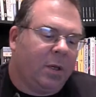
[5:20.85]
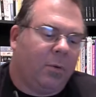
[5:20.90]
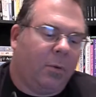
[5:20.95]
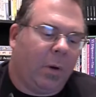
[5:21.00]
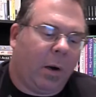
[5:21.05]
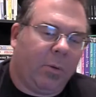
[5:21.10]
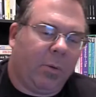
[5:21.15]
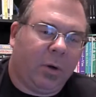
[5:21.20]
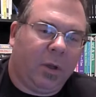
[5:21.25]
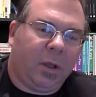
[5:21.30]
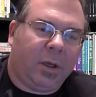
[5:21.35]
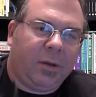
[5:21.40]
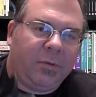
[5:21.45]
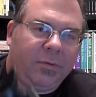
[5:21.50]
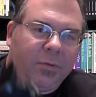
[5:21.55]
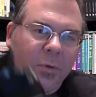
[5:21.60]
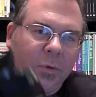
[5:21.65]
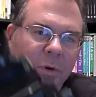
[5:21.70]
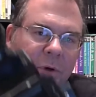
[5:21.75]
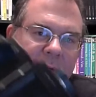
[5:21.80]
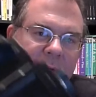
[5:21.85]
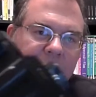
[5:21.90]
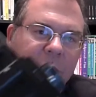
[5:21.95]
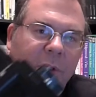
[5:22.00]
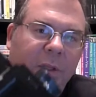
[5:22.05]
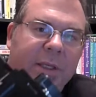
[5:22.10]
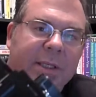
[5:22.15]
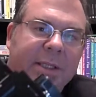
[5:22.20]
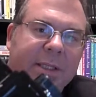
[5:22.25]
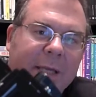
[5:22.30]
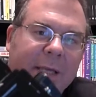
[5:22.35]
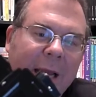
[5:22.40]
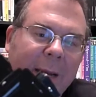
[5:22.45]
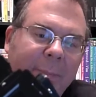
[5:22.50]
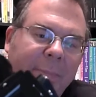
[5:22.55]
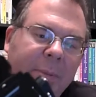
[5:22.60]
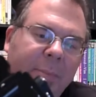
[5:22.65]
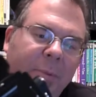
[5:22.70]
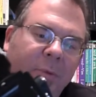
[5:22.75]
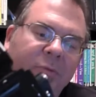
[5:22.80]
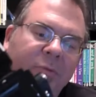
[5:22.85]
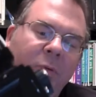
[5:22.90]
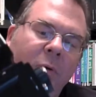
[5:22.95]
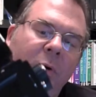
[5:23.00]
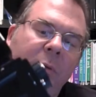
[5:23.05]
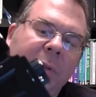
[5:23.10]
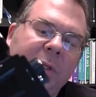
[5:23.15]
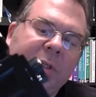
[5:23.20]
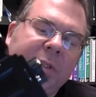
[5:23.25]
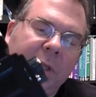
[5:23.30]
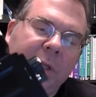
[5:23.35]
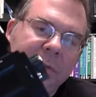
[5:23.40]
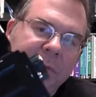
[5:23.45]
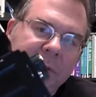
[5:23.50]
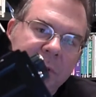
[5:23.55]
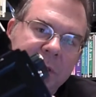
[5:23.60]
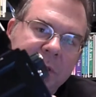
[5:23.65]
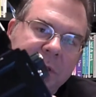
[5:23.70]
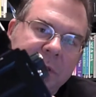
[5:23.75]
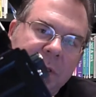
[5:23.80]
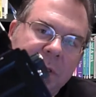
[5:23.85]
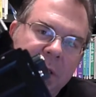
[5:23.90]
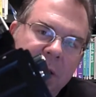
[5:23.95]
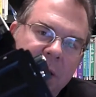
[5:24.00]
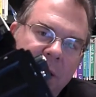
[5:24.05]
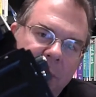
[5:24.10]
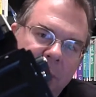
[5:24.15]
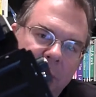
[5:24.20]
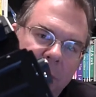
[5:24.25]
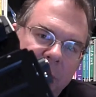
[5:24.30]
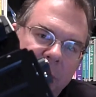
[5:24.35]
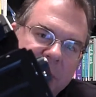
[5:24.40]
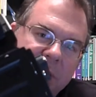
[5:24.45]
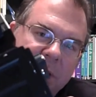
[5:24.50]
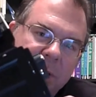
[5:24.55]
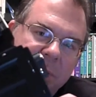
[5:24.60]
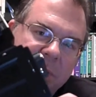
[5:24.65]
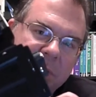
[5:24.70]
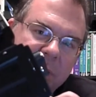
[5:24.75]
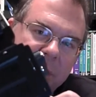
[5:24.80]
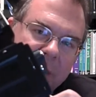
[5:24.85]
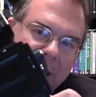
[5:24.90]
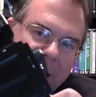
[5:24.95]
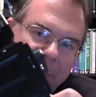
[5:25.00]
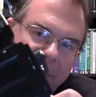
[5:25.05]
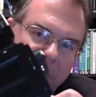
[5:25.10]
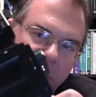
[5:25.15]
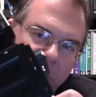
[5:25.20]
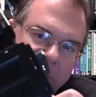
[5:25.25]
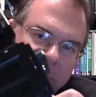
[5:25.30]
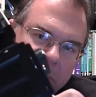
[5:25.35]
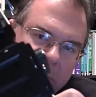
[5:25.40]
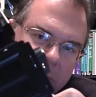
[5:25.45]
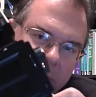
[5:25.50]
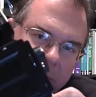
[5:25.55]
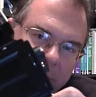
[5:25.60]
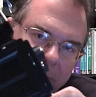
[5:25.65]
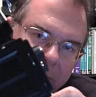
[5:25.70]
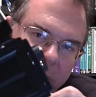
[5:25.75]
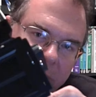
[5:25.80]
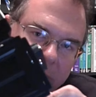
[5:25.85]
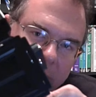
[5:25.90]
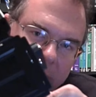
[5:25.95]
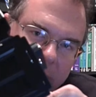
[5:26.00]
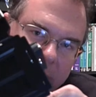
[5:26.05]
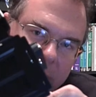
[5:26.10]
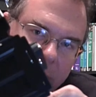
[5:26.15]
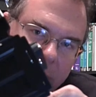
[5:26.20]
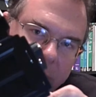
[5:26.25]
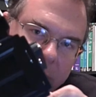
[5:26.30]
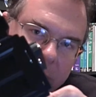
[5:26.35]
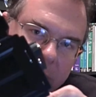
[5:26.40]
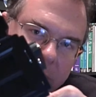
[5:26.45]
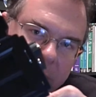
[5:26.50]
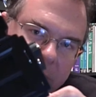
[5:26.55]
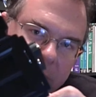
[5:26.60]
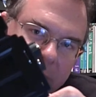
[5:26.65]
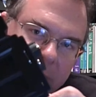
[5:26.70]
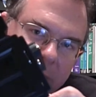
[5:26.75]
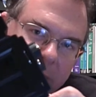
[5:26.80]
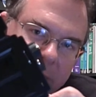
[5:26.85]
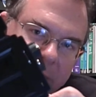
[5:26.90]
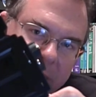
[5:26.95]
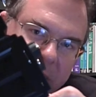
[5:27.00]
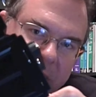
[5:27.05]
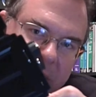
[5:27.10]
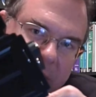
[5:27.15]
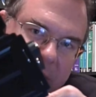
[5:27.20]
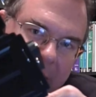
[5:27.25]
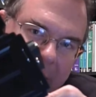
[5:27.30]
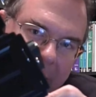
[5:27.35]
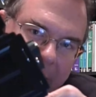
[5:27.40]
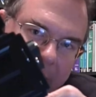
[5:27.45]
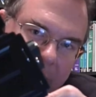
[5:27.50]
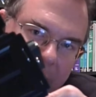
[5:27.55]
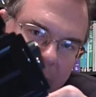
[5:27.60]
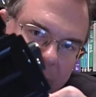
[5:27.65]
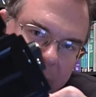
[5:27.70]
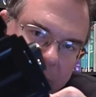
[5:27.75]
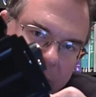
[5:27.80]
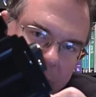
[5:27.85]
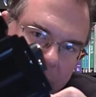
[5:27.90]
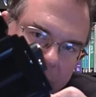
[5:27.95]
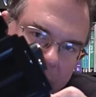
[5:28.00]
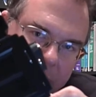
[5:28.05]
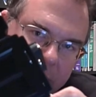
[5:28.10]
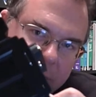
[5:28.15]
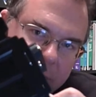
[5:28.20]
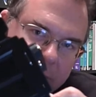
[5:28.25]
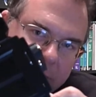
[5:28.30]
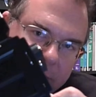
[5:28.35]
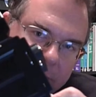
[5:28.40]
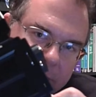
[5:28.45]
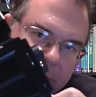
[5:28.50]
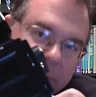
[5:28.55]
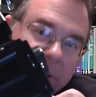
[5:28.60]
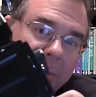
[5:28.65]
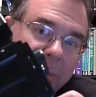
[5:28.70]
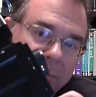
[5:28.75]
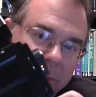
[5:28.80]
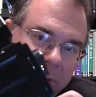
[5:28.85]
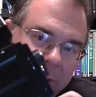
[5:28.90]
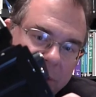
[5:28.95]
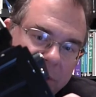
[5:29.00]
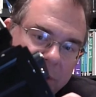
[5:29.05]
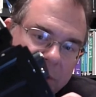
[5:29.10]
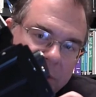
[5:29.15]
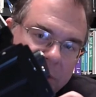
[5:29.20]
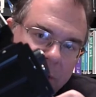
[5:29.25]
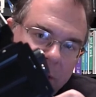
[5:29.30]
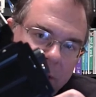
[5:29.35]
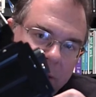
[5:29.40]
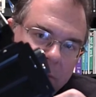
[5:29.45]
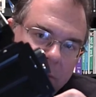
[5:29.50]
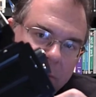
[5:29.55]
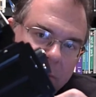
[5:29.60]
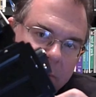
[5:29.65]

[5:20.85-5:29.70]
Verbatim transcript: What we're looking for is really snappy performance on this. We want to see them snap open, completely open, and then snap back shut, completely shut.